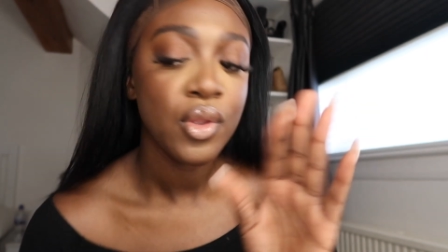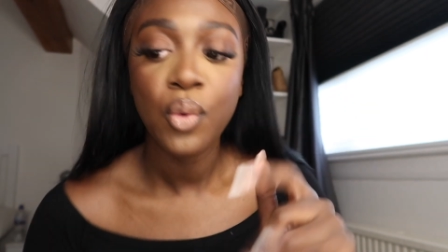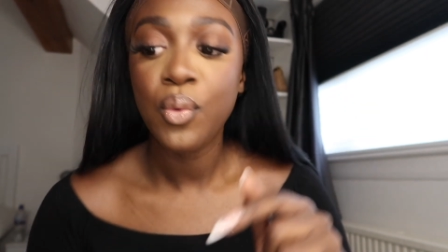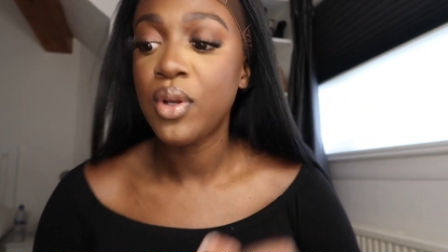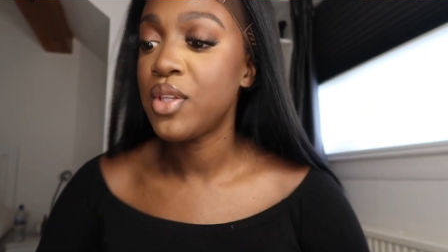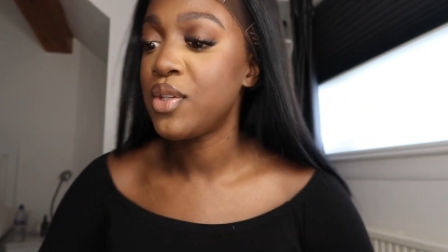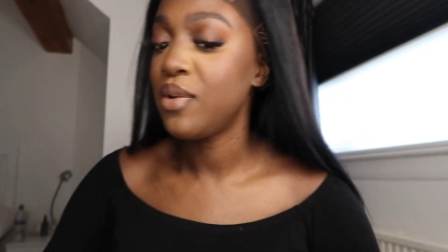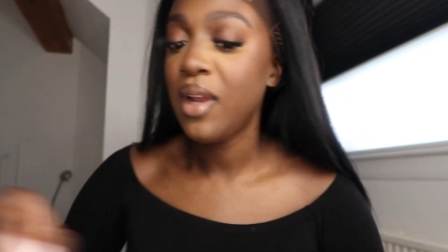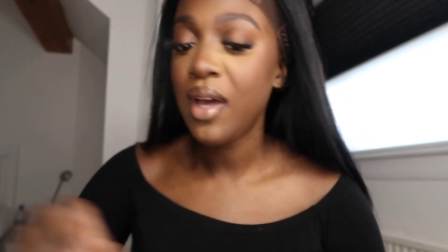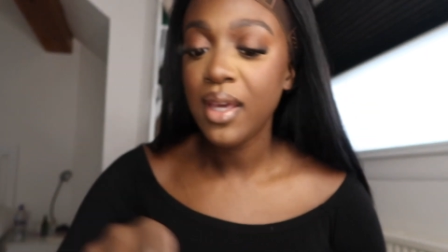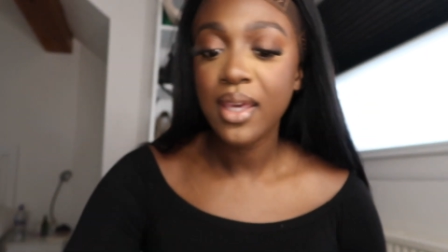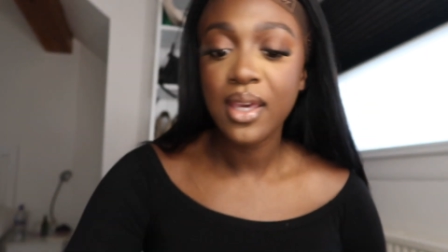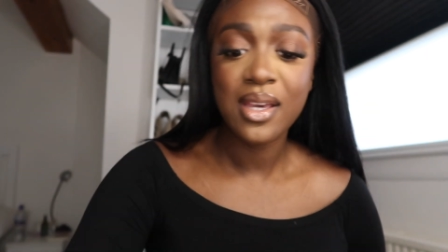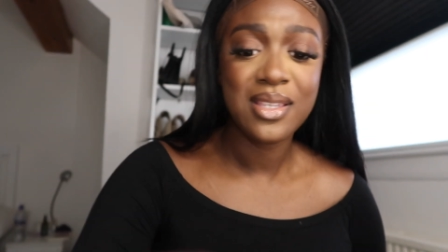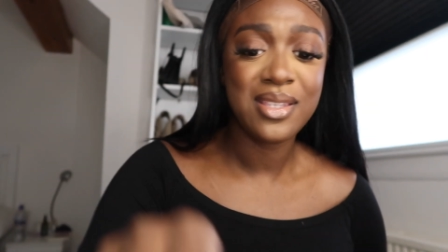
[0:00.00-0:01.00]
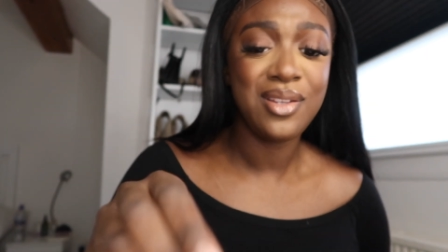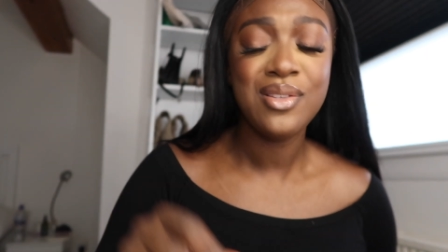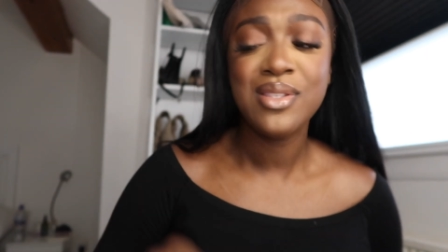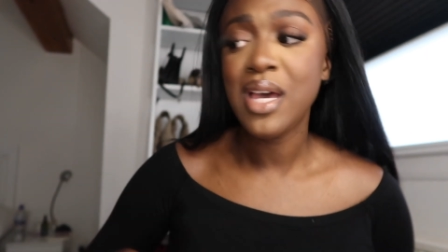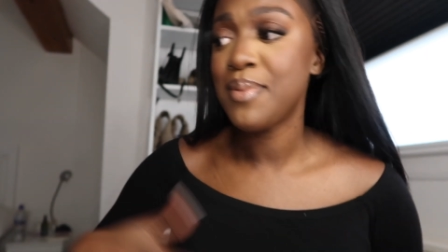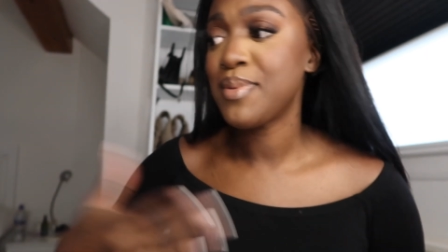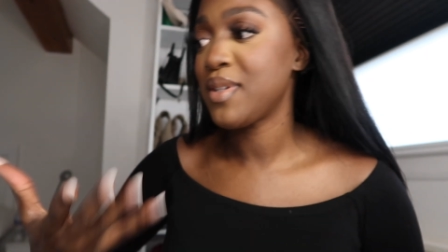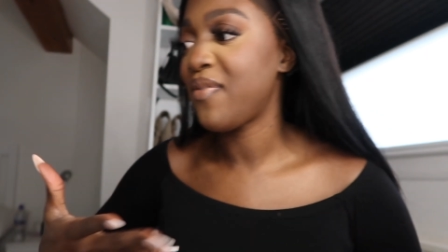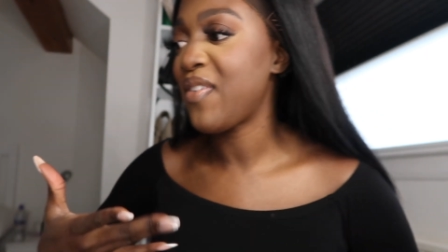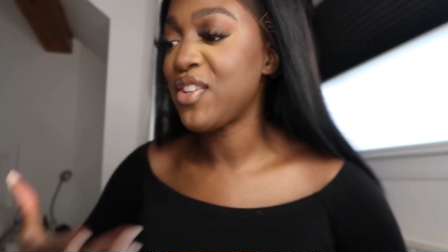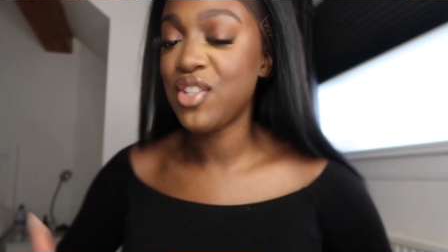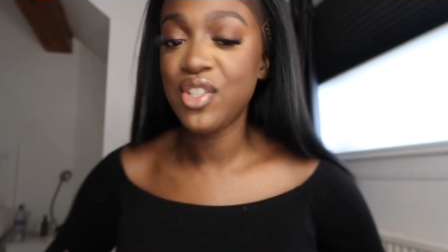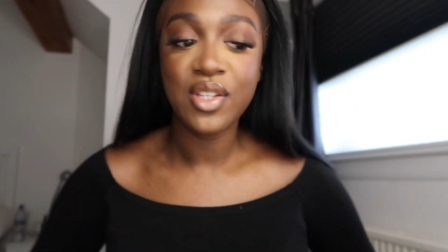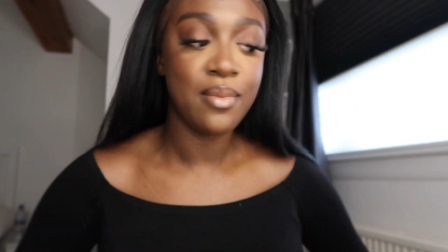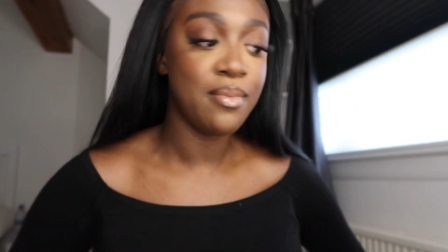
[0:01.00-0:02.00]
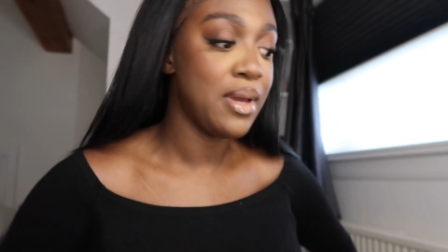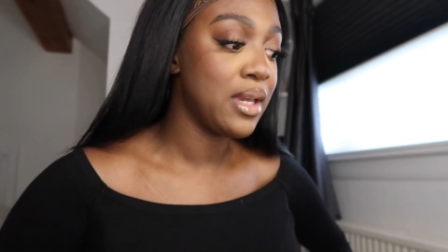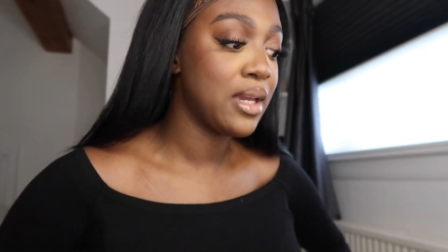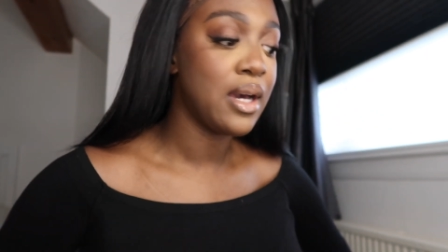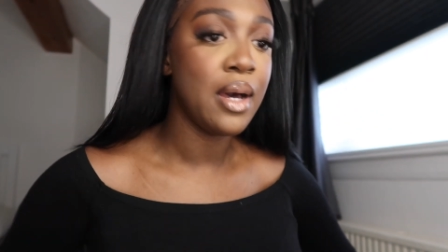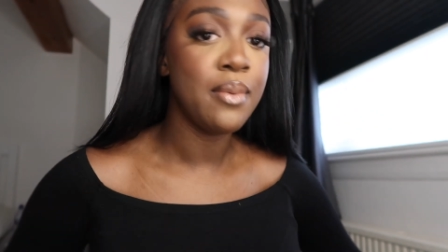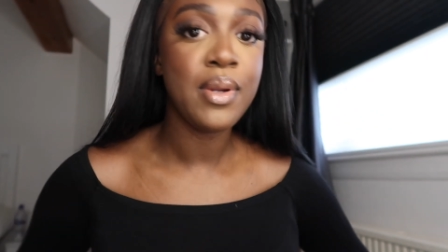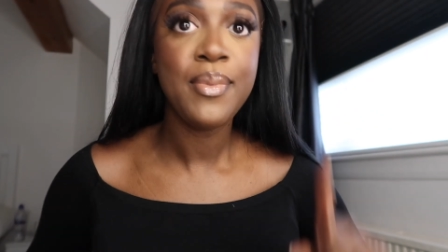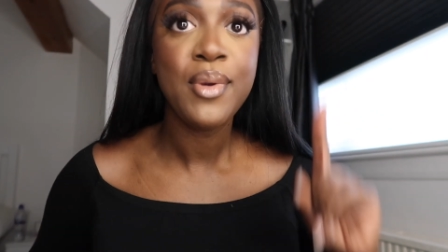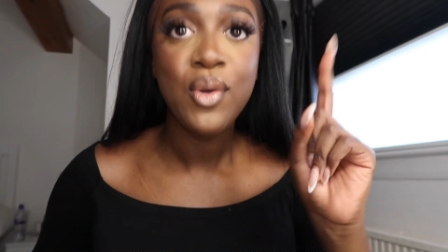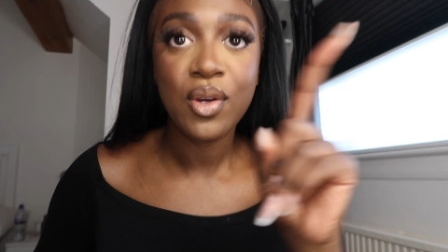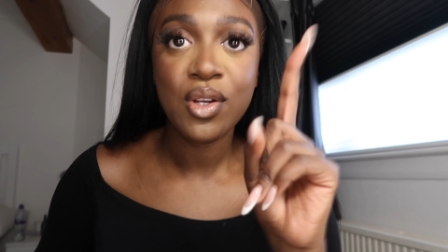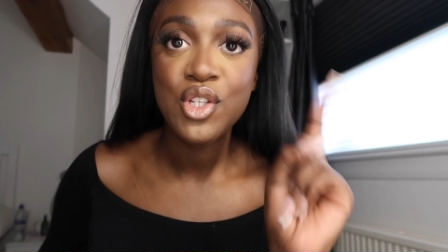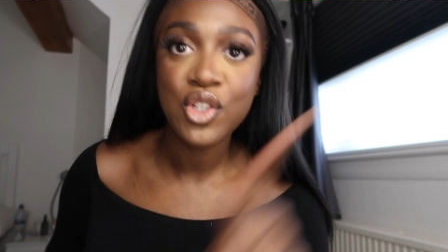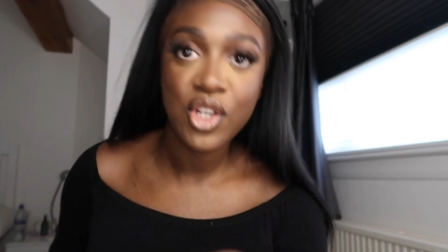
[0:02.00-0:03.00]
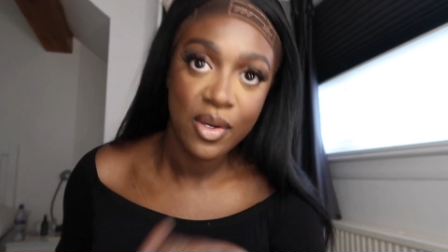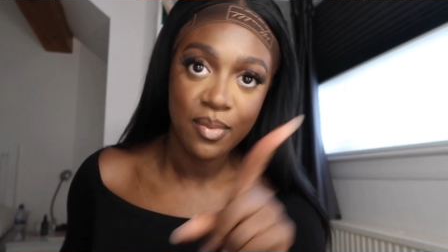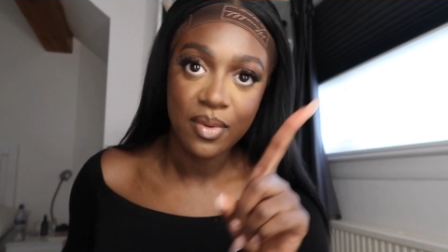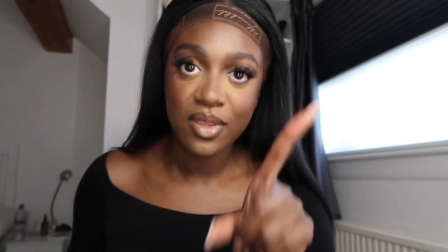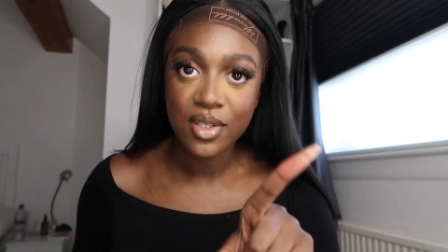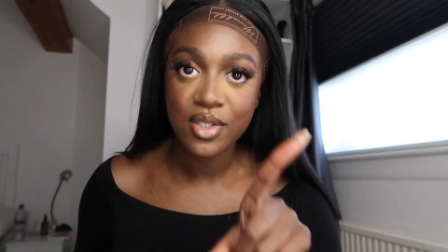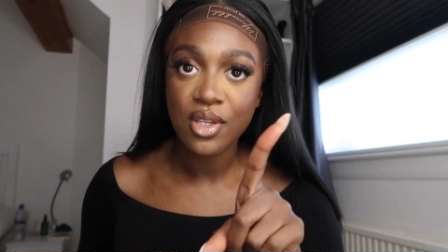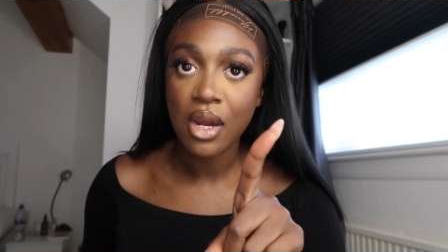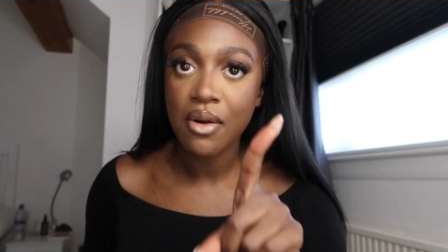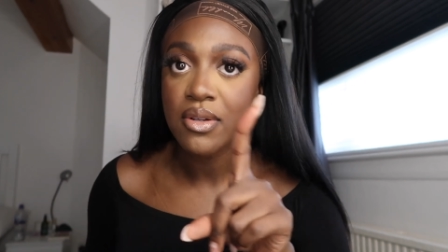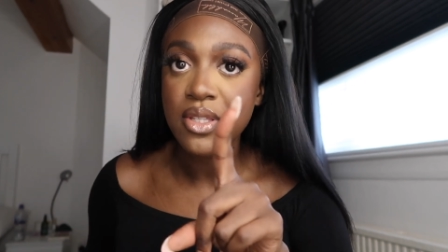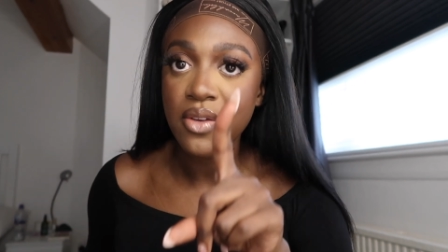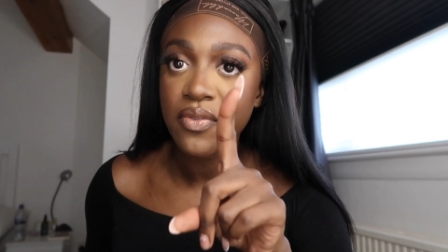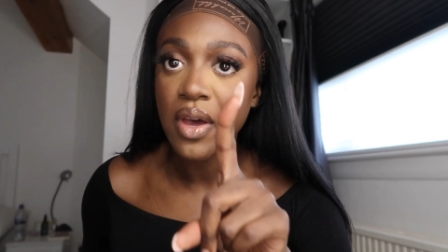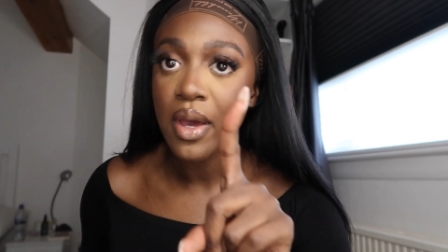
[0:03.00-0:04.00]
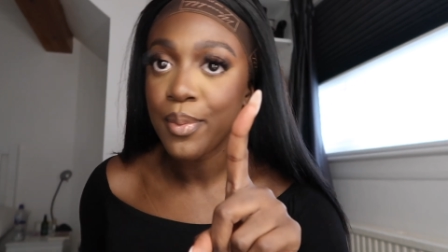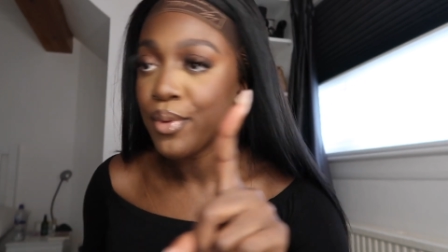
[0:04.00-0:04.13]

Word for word: Really do like it. Sometimes since I've actually done makeup. Let me quickly show you the Zara stuff that I